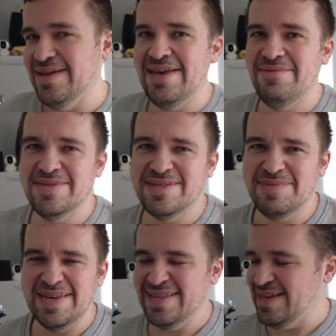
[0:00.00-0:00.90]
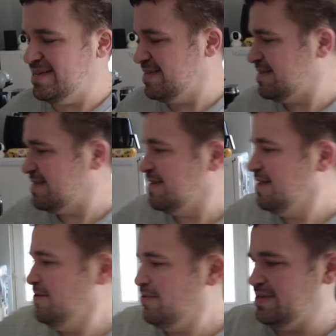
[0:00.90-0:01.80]
it was Ming.
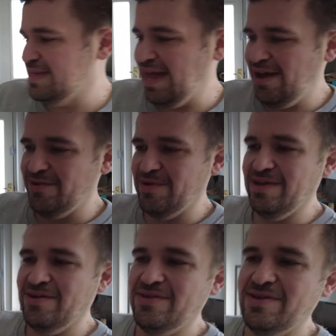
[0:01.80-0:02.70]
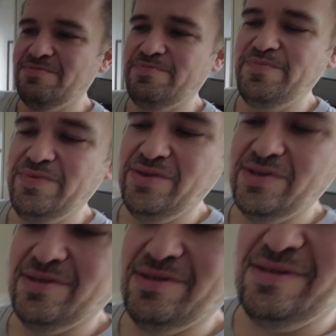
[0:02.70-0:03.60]
Whereas now it uh, uh,
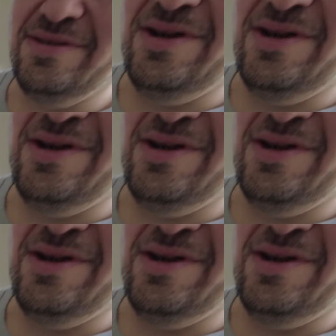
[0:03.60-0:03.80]
looks